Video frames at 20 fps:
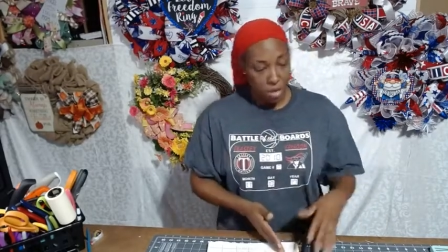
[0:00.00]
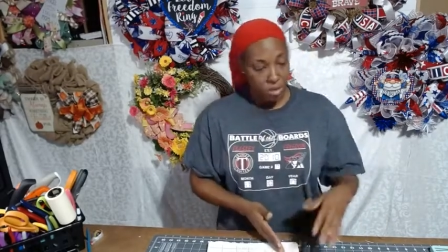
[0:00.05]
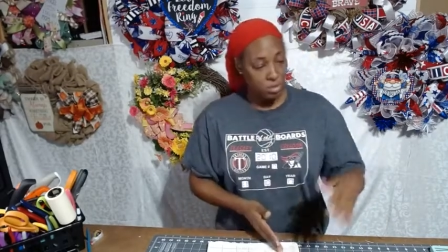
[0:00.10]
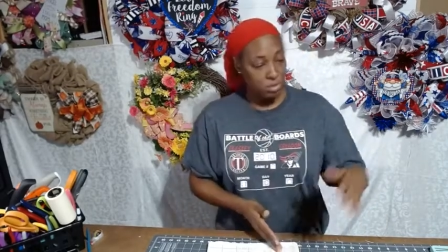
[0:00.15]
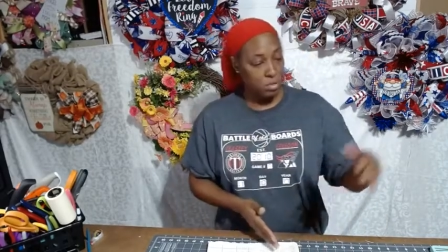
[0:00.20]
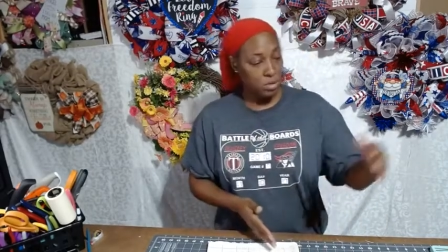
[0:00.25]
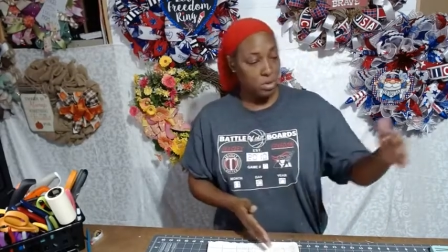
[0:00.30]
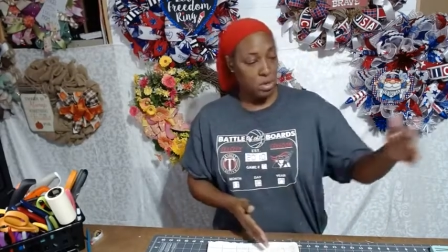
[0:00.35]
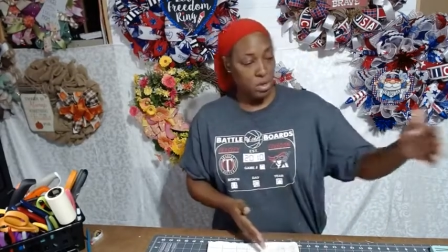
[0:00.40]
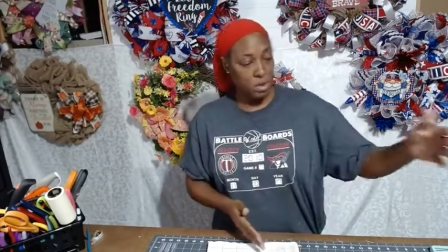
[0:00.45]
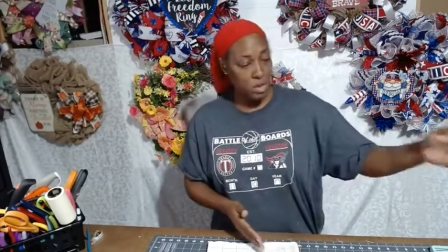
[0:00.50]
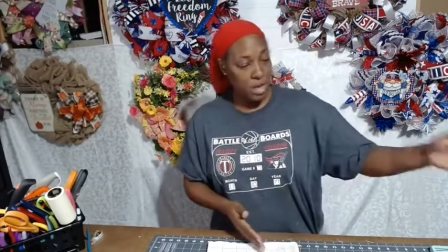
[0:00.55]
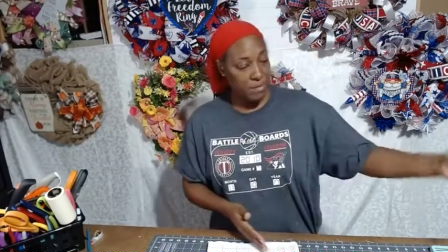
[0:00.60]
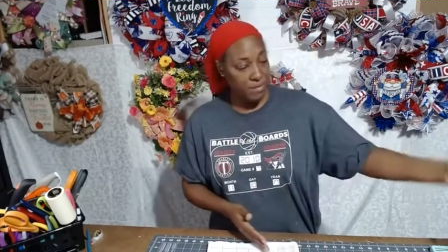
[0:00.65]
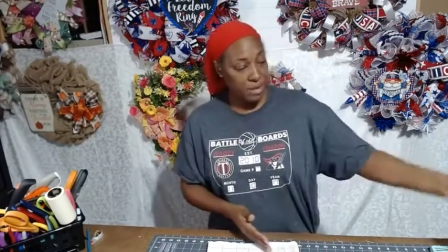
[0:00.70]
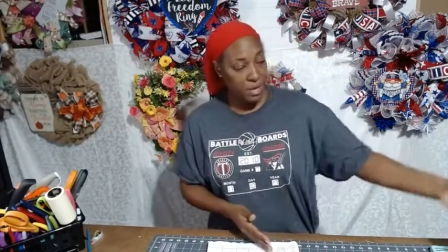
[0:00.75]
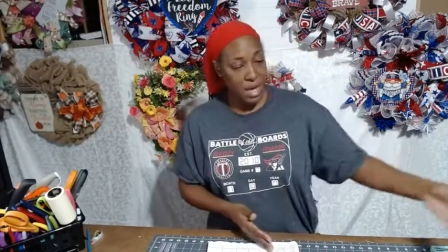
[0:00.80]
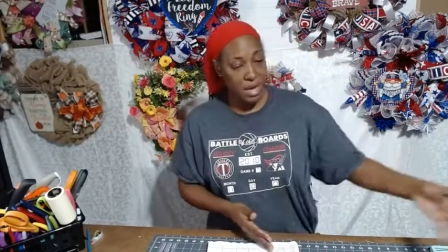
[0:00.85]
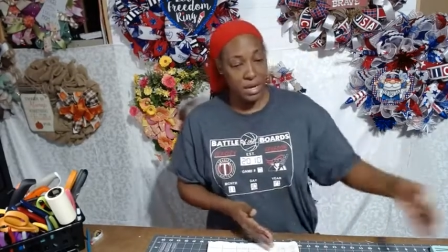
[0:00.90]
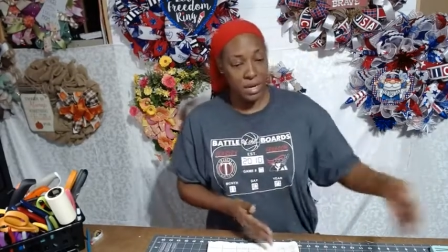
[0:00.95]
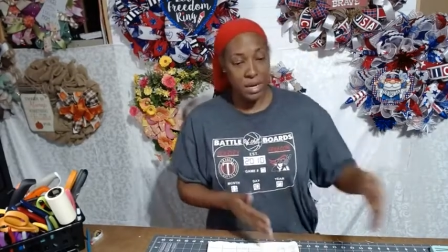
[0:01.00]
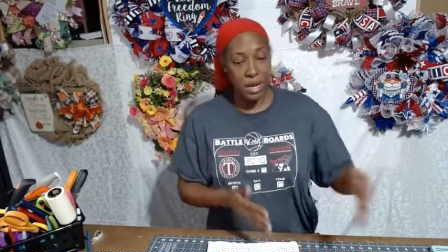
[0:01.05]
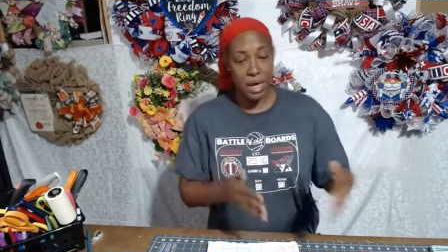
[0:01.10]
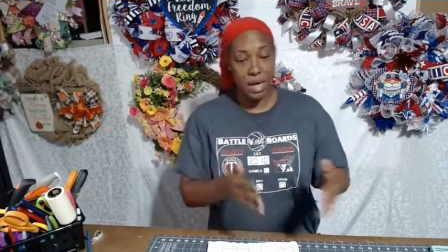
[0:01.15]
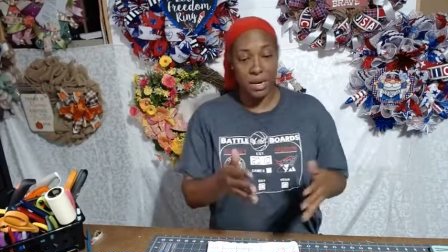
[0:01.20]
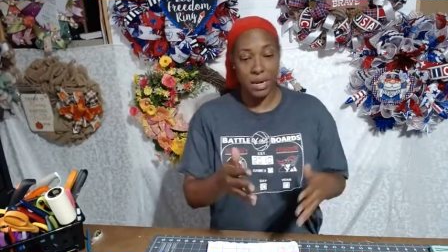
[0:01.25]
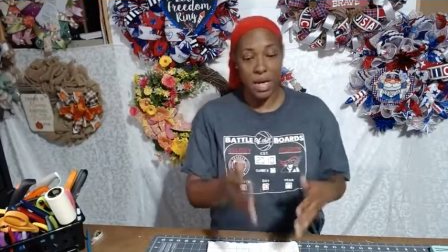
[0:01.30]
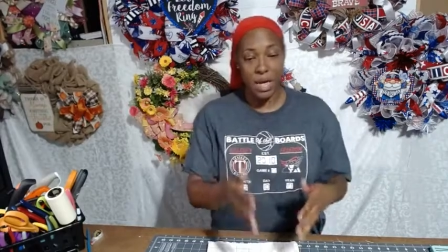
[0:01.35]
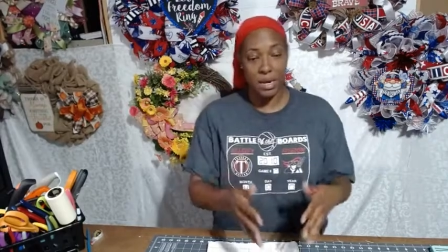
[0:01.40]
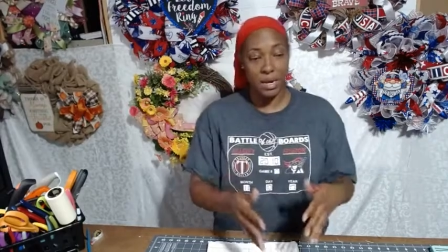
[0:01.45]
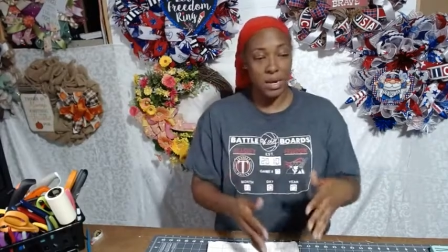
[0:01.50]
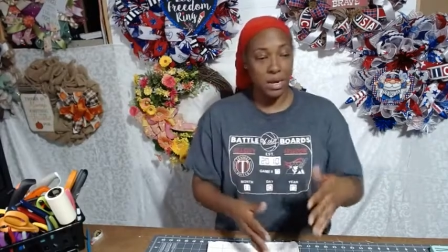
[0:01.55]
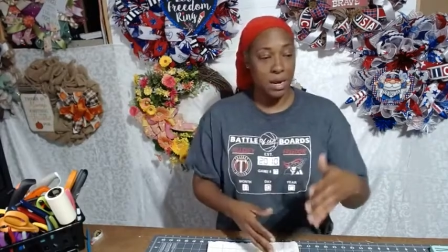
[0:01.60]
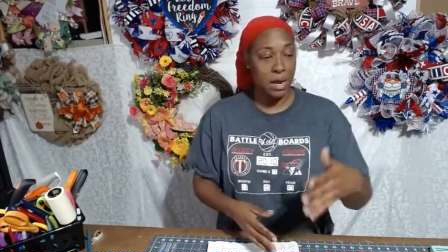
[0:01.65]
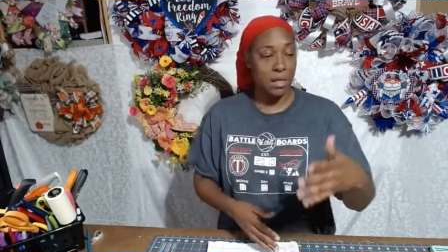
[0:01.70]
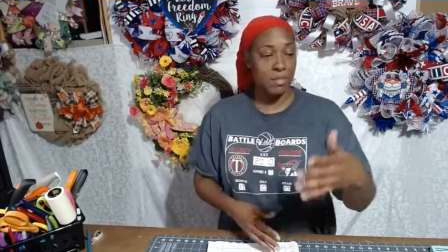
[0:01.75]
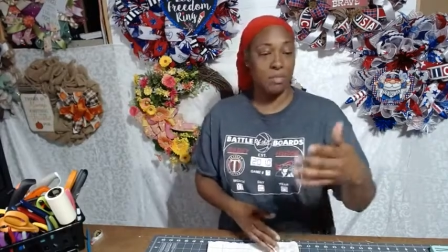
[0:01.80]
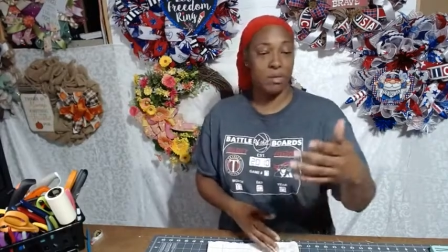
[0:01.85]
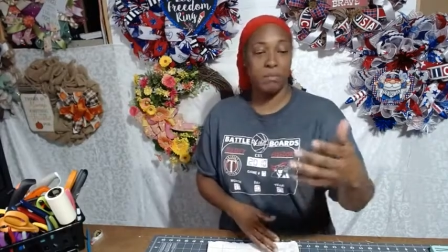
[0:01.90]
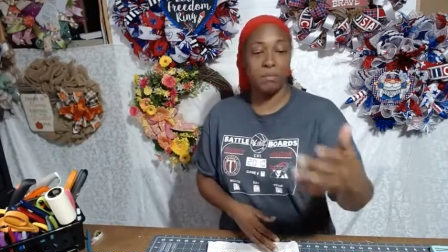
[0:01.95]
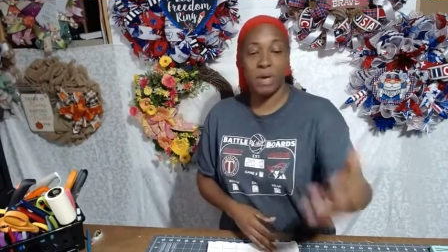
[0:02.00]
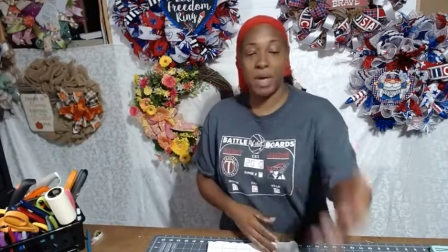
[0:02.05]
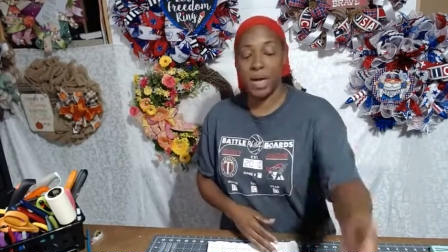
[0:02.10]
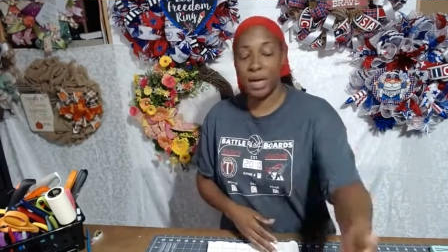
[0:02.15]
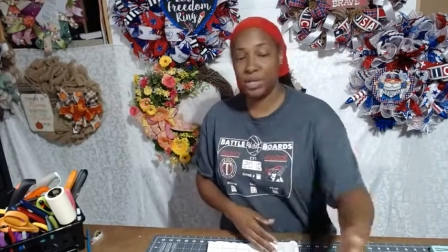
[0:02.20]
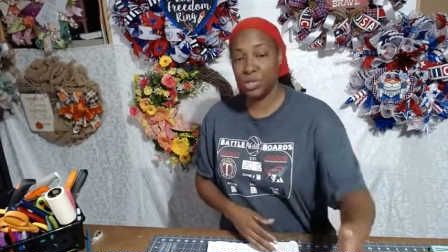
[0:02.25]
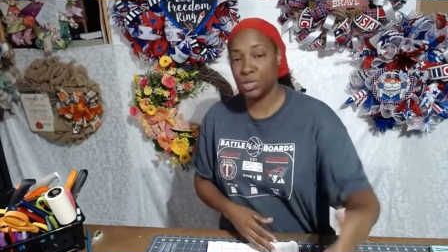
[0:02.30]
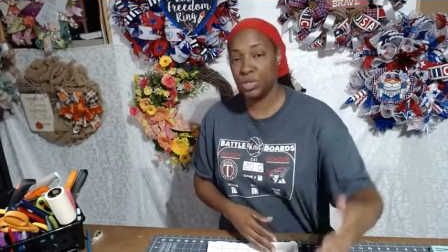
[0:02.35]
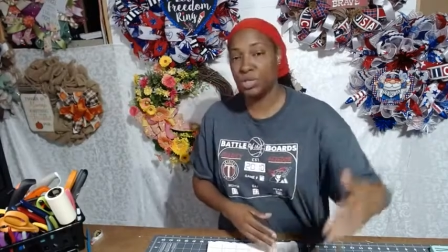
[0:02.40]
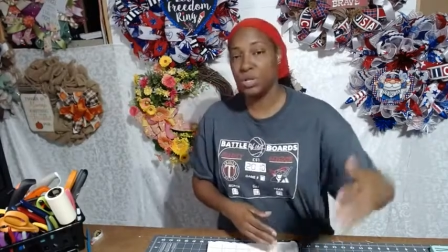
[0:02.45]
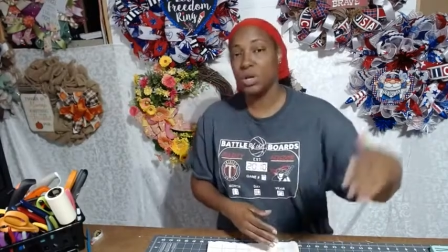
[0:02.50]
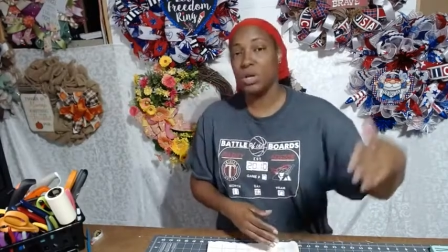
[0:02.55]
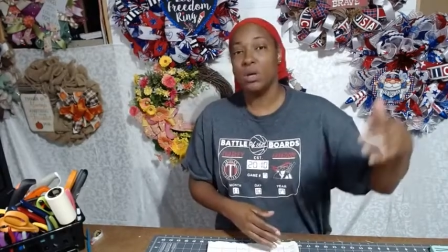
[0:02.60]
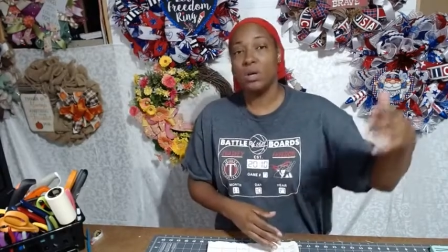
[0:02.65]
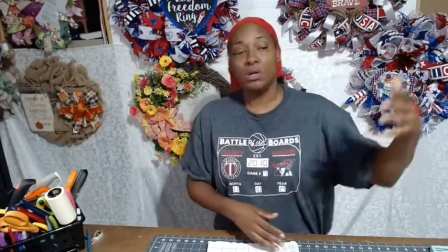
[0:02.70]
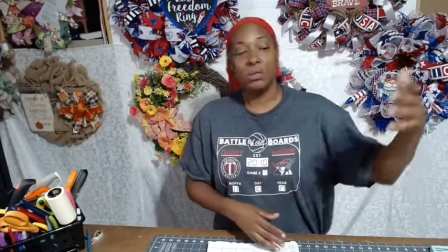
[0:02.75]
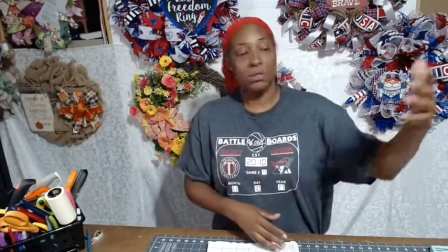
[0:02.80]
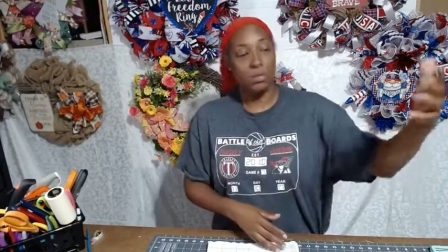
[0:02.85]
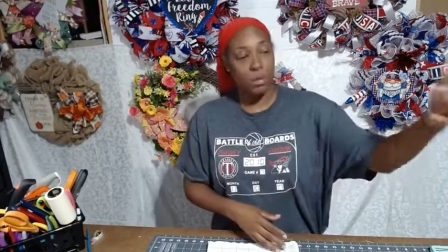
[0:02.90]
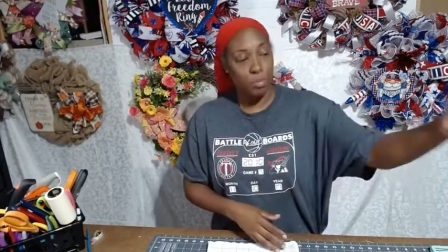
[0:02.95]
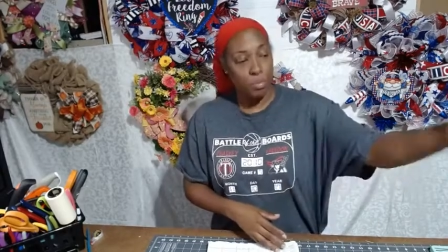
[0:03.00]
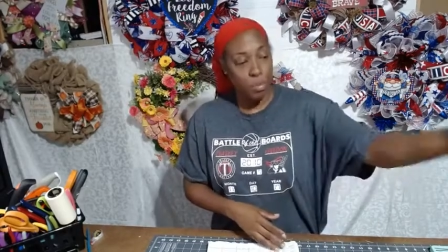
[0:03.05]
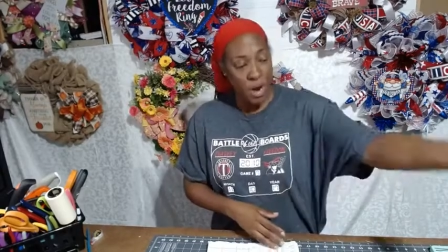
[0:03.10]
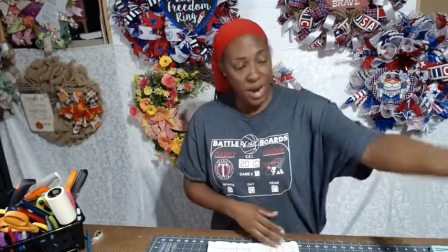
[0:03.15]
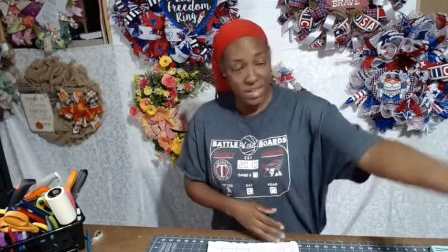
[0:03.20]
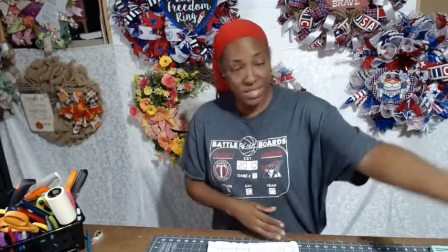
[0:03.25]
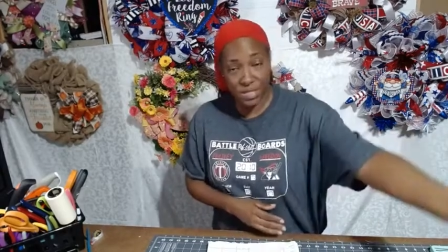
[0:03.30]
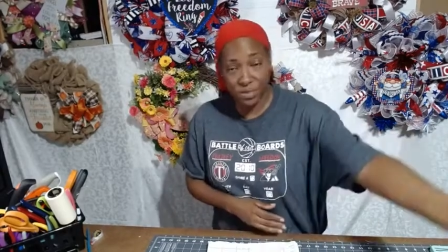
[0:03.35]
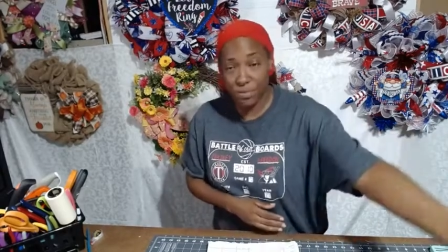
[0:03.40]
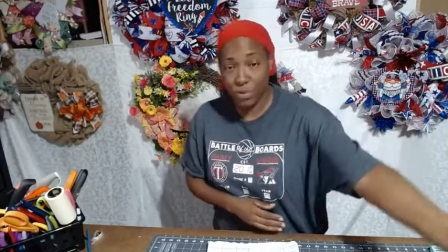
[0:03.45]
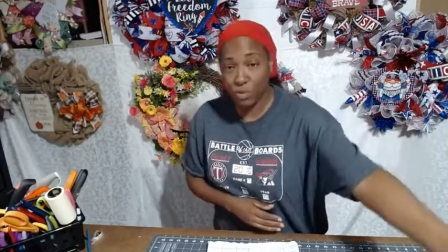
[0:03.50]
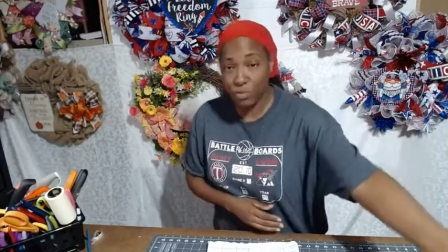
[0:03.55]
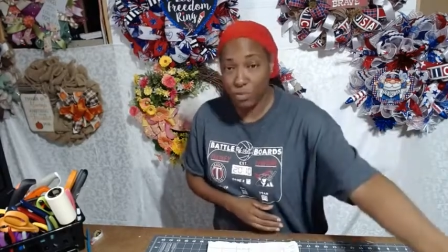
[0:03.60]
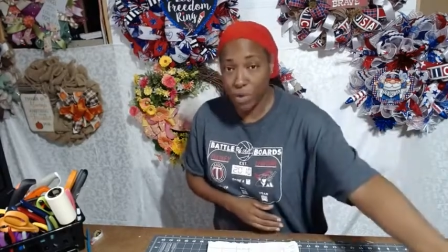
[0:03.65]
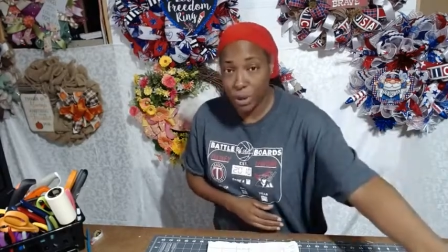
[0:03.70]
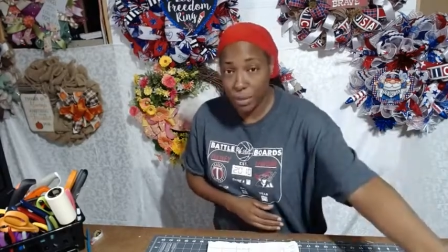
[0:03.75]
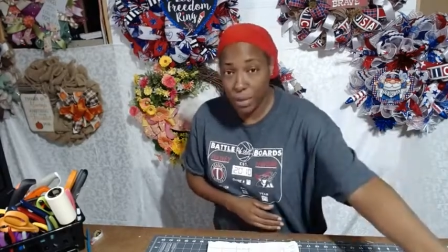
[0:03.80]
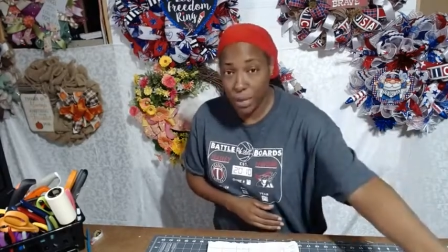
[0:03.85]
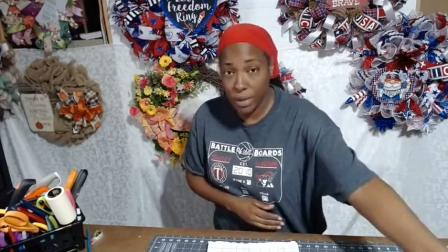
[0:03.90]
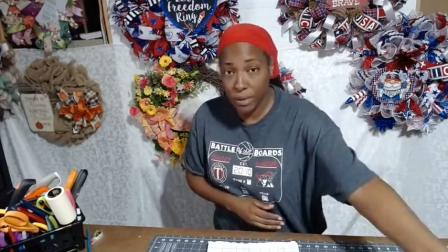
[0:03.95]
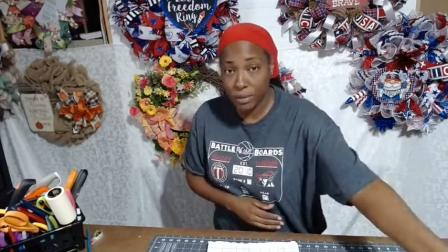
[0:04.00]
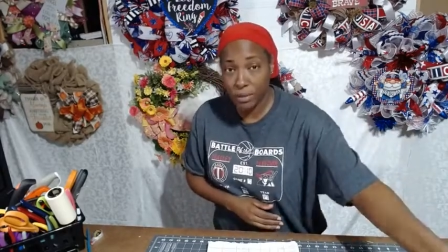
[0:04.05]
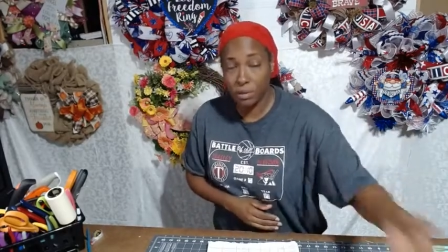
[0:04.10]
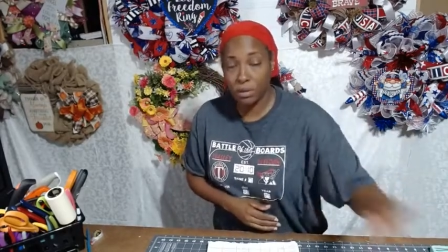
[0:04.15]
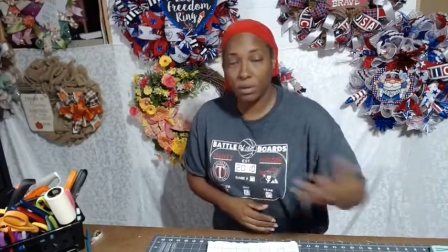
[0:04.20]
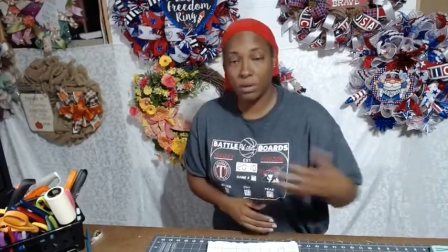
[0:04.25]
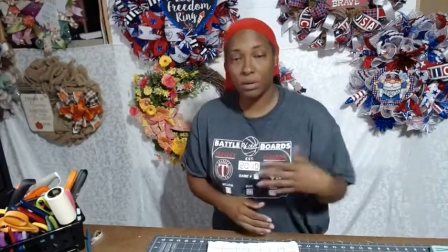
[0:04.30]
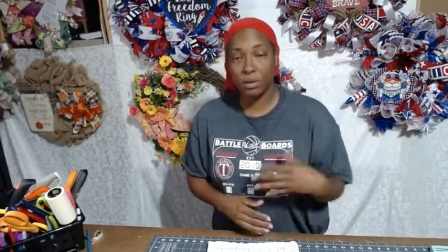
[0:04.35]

You know, $11.99, $9.99 the mesh, the price of the ribbon.